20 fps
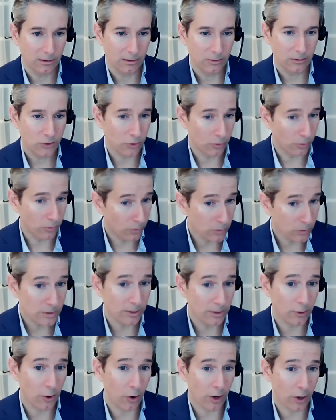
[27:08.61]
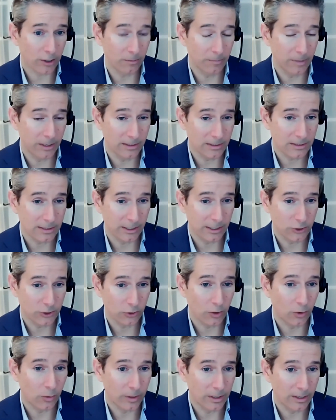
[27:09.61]
So those are the arguments that you're
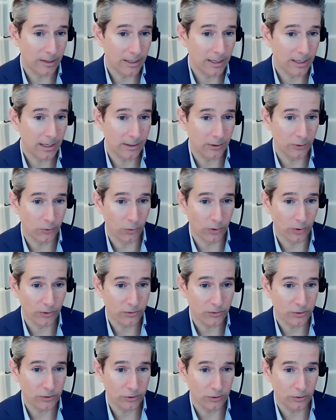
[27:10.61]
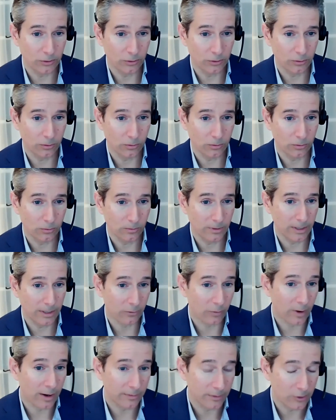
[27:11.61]
going to need in order to get
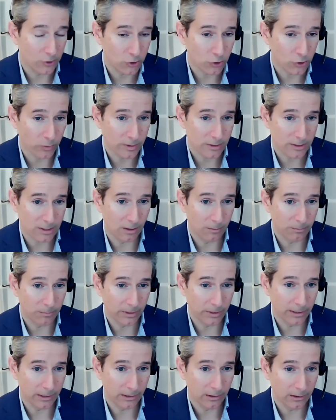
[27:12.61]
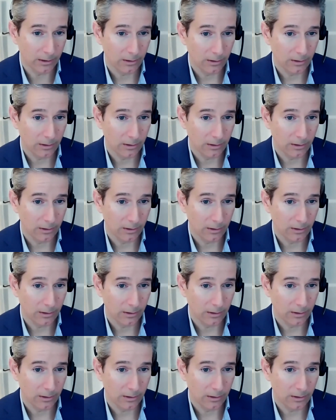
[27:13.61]
around the insurance company.